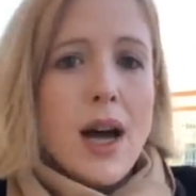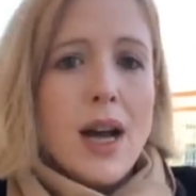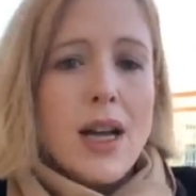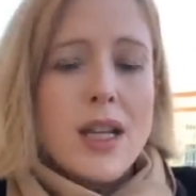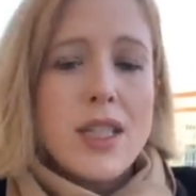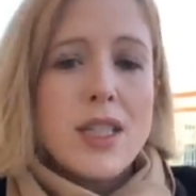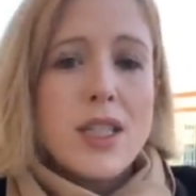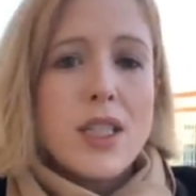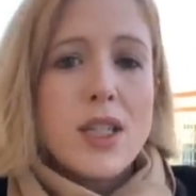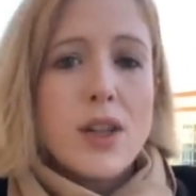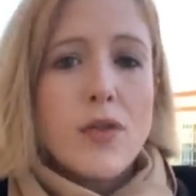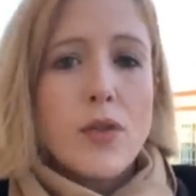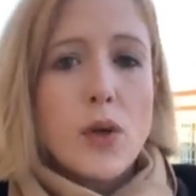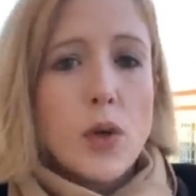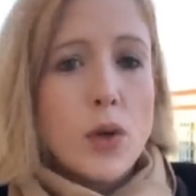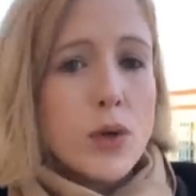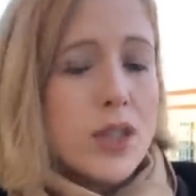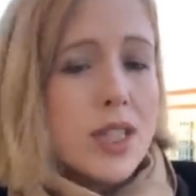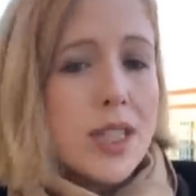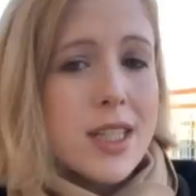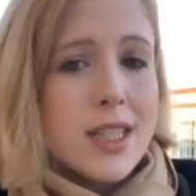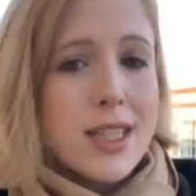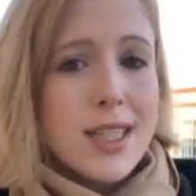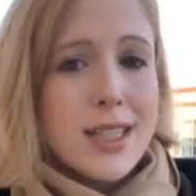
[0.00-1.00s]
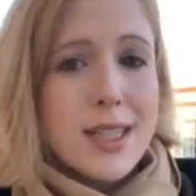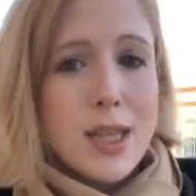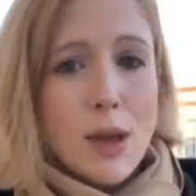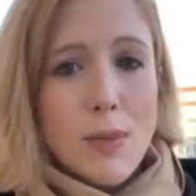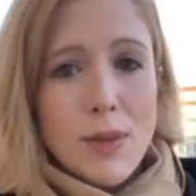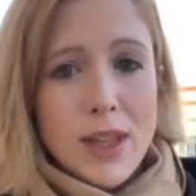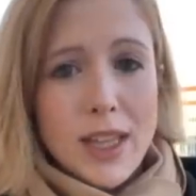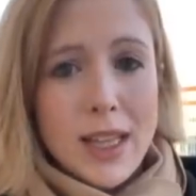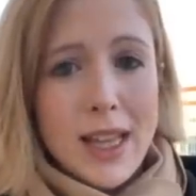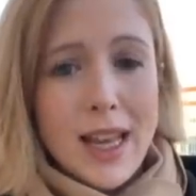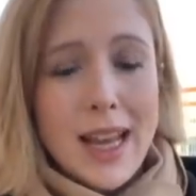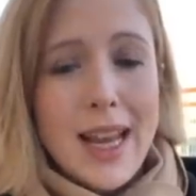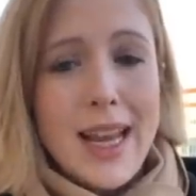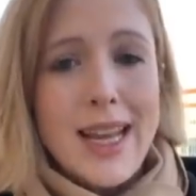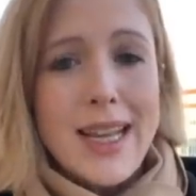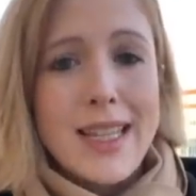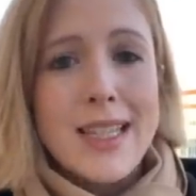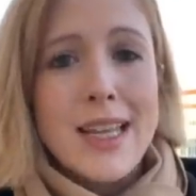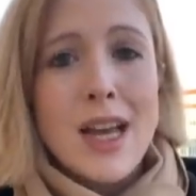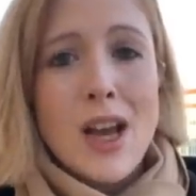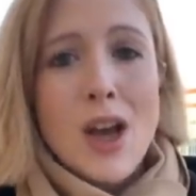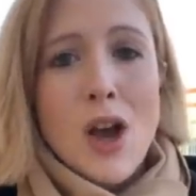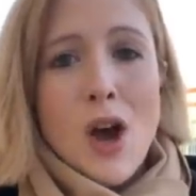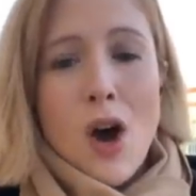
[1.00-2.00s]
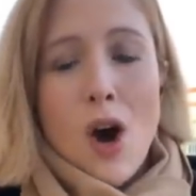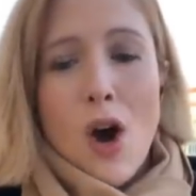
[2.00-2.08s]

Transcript: and of course, this is something that is